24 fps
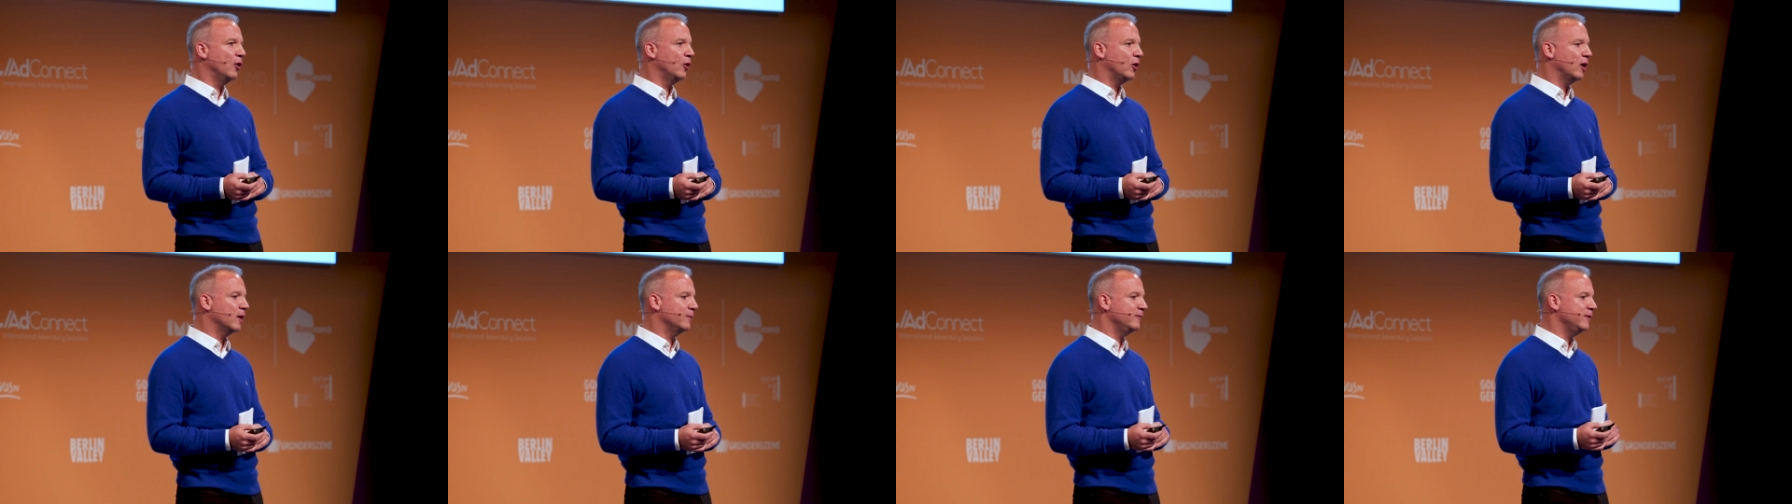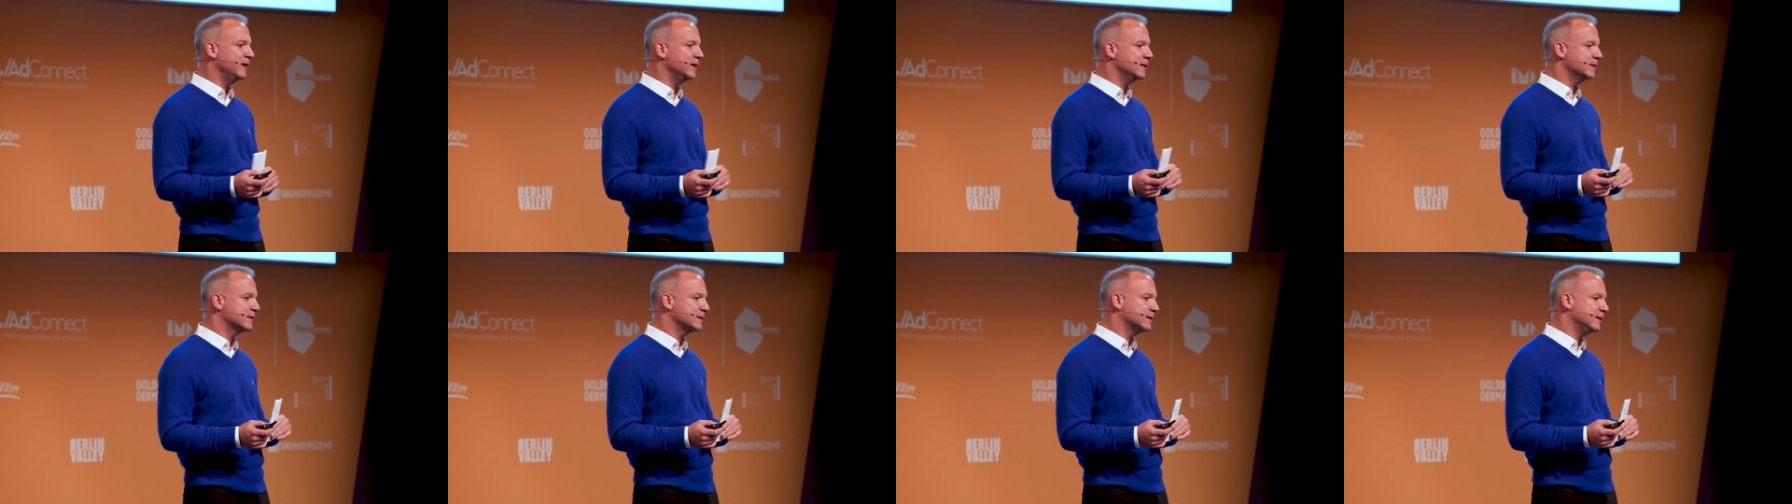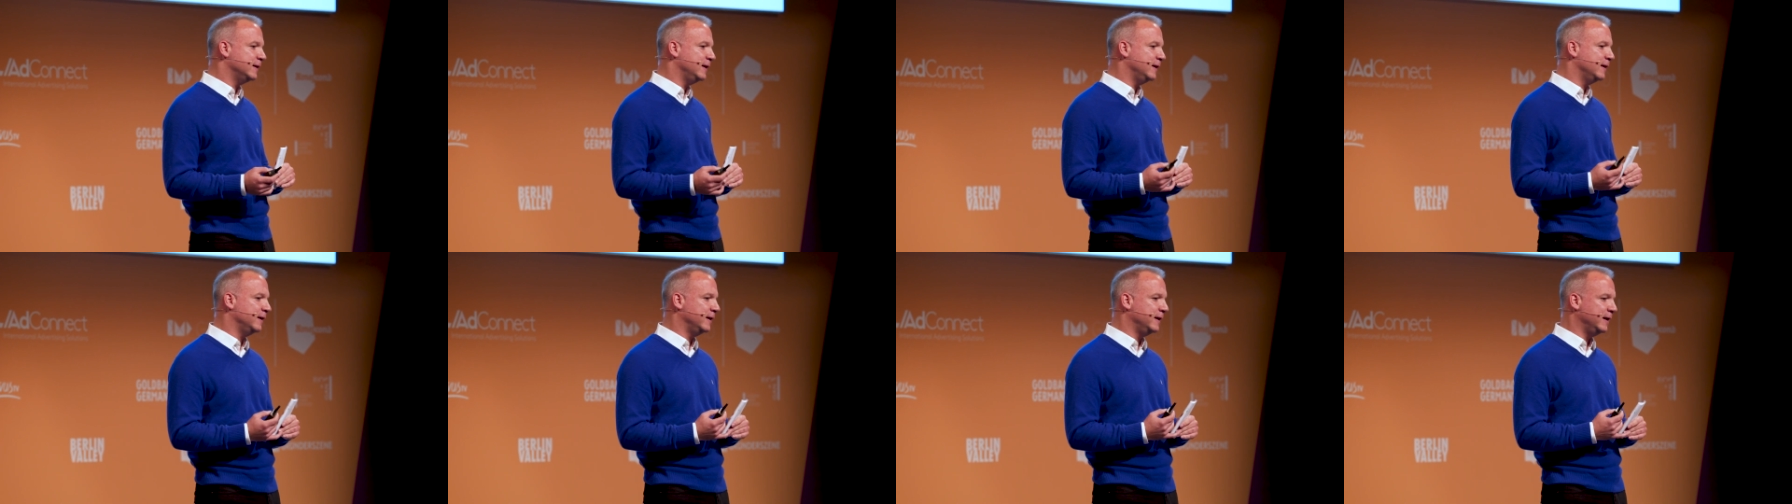
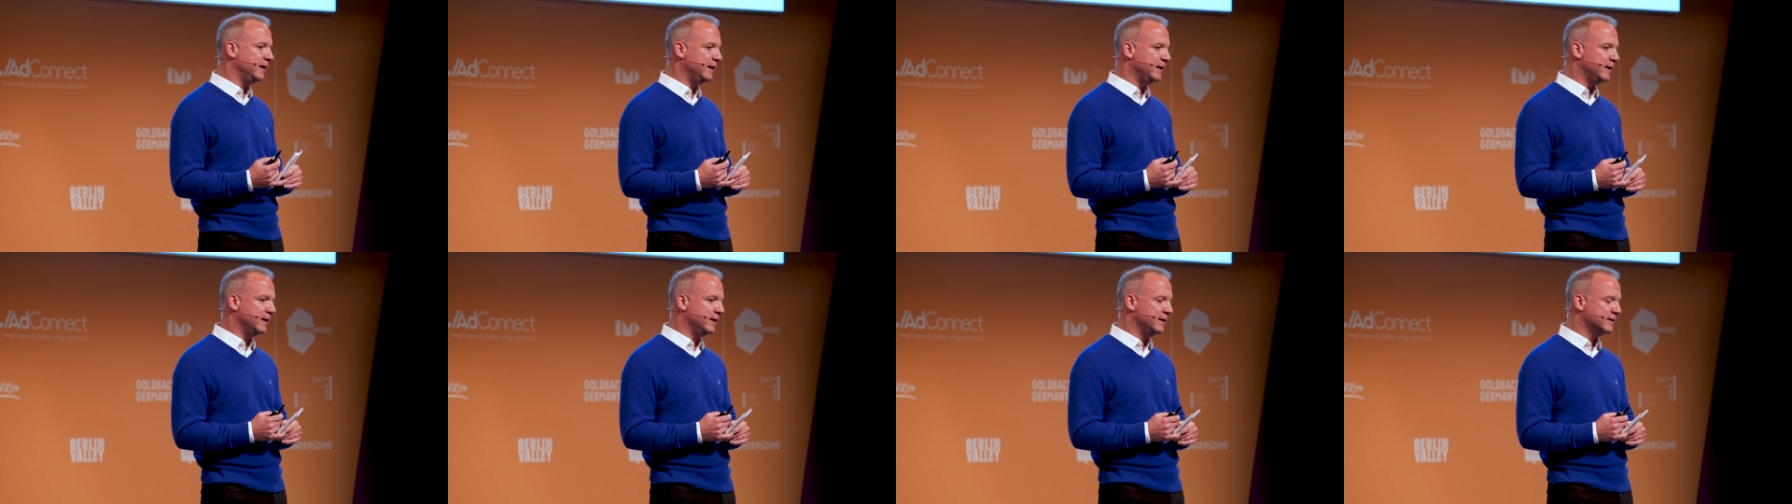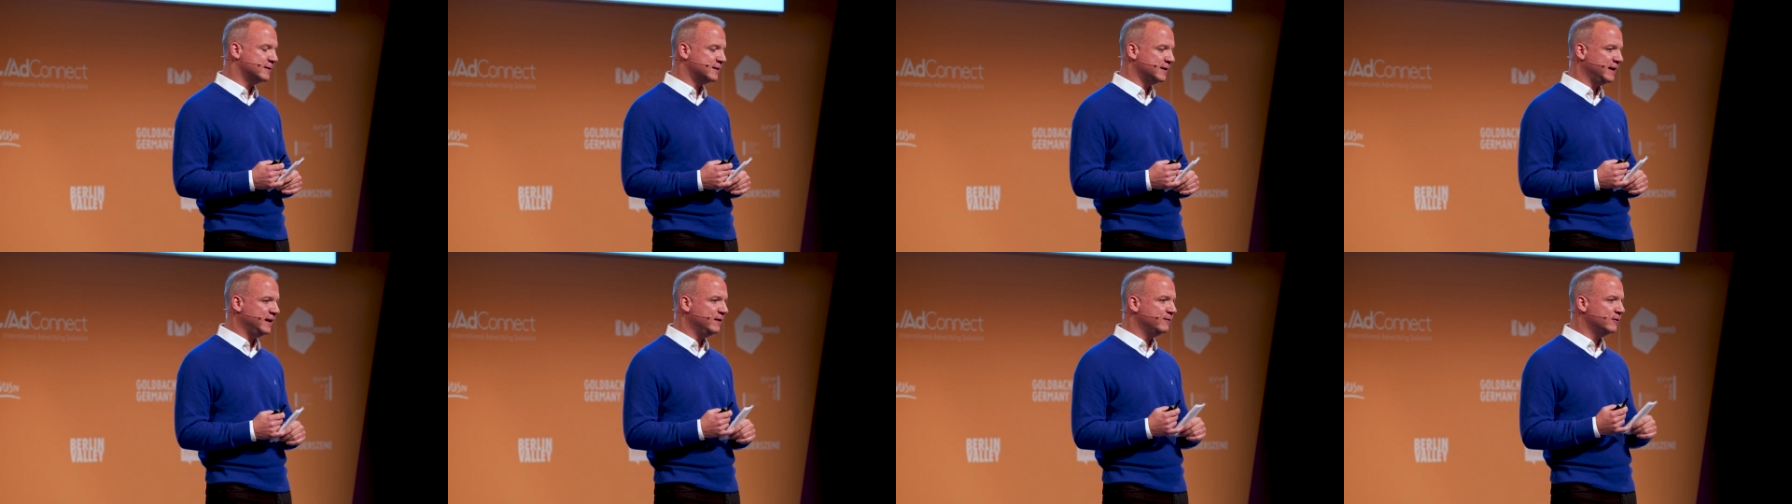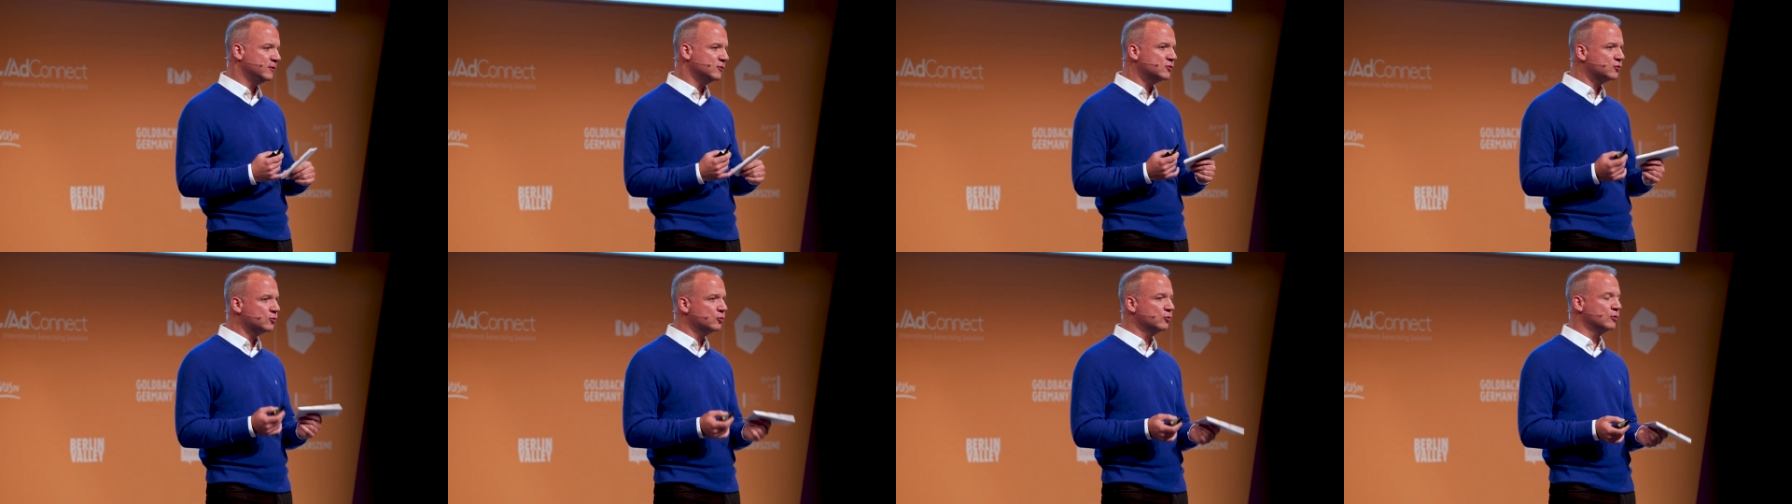obviously is
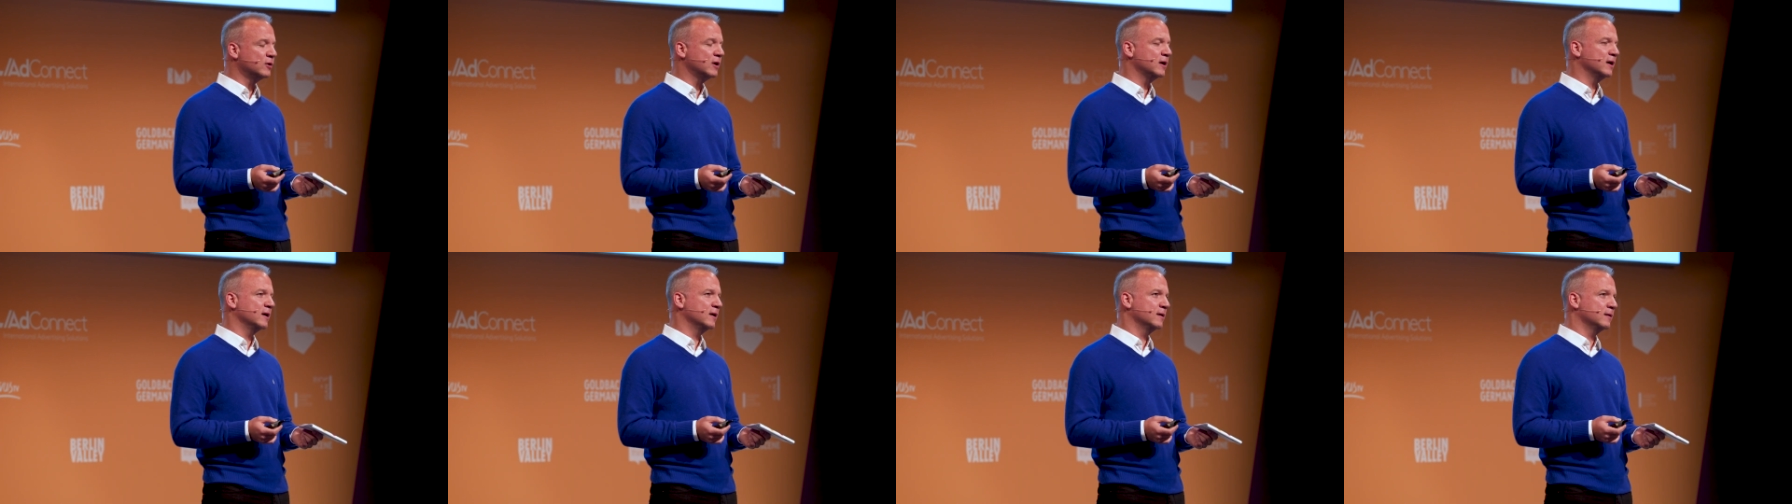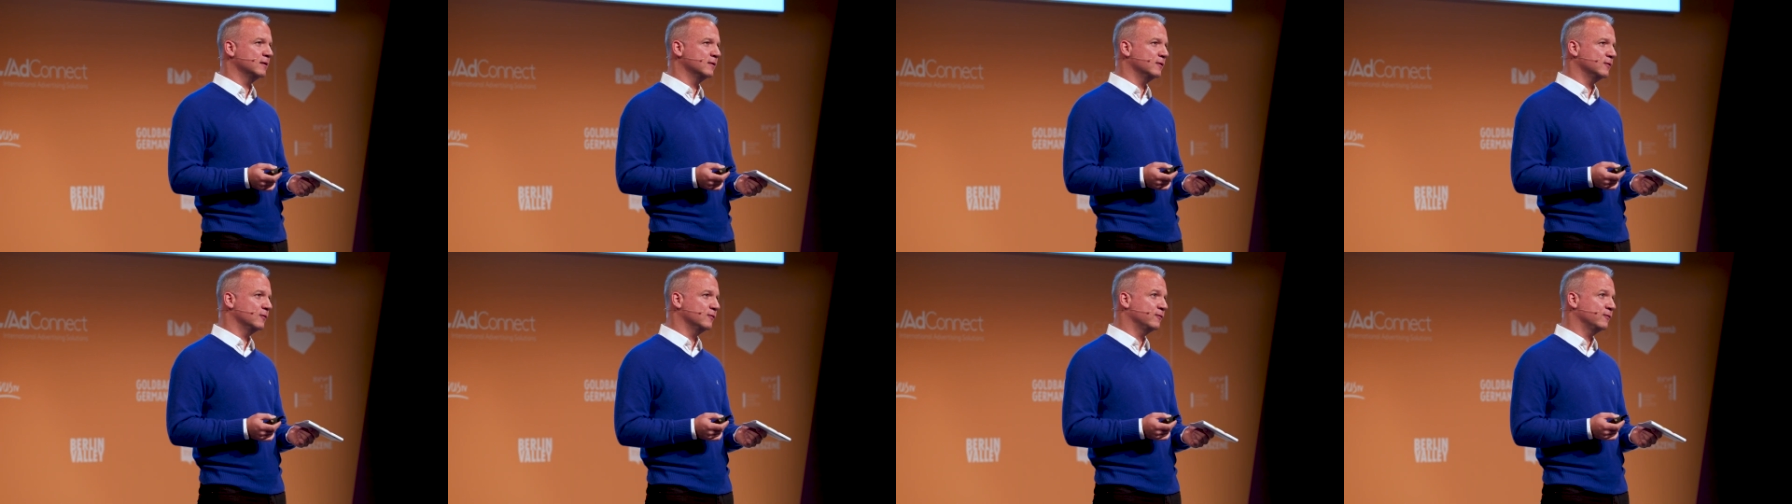even truer